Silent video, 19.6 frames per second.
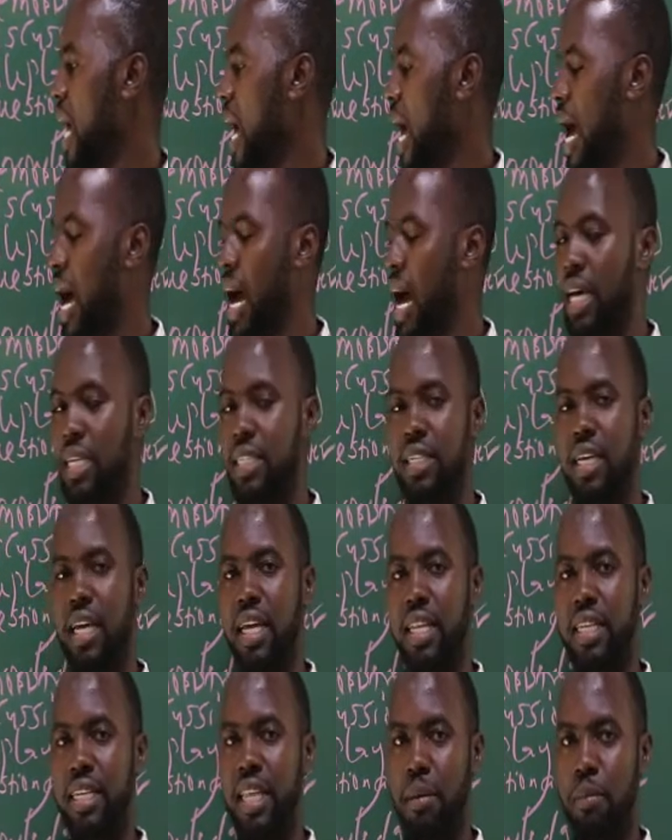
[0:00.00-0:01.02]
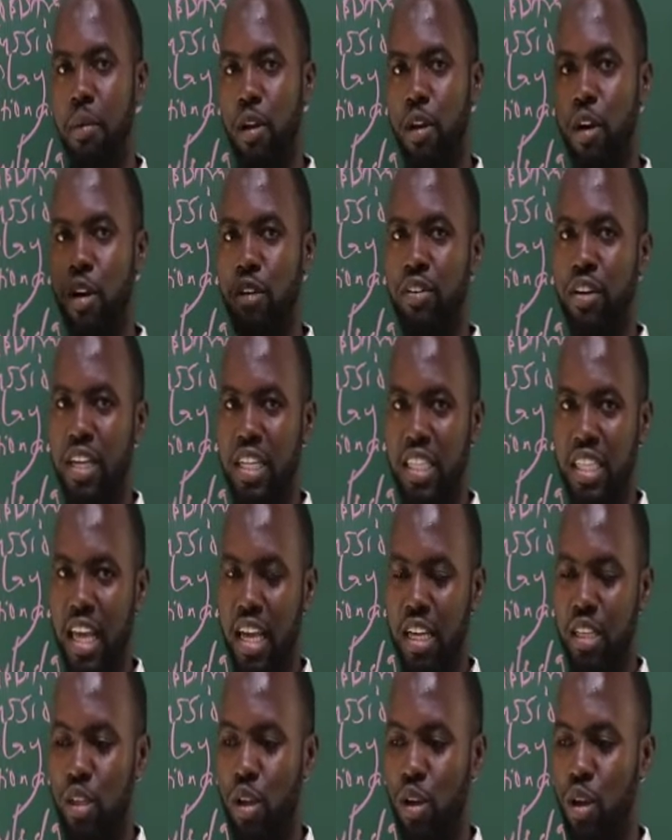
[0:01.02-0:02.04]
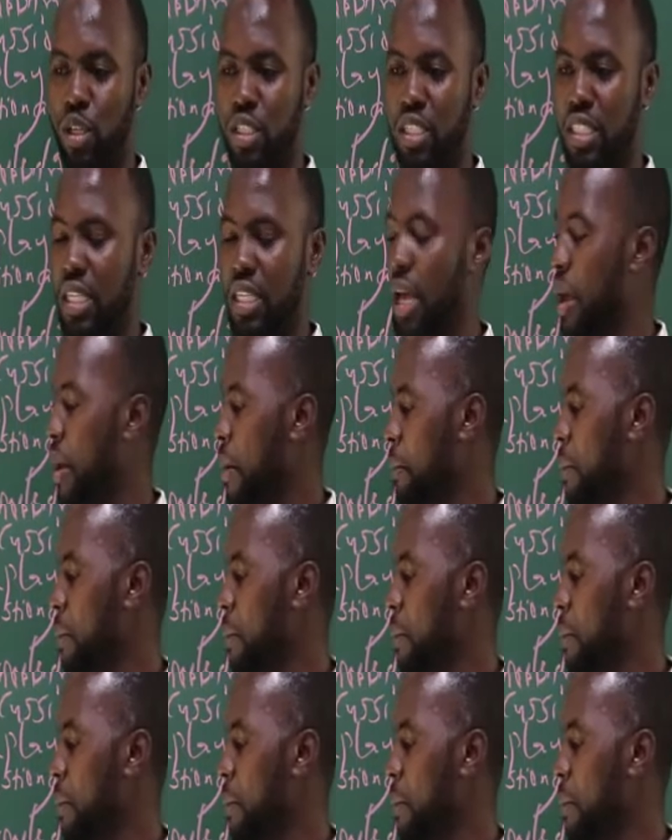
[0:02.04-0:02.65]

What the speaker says: and developed technology,